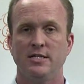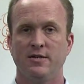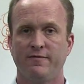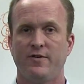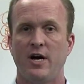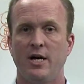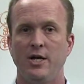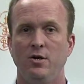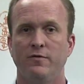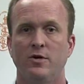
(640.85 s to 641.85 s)
it's a
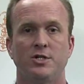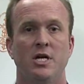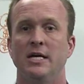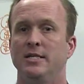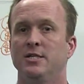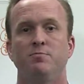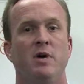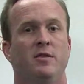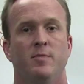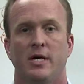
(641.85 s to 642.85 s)
finite universe, just
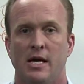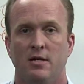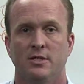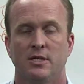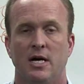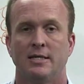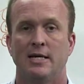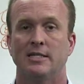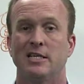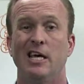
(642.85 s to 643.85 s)
make them accounts and
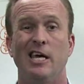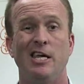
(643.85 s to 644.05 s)
contacts.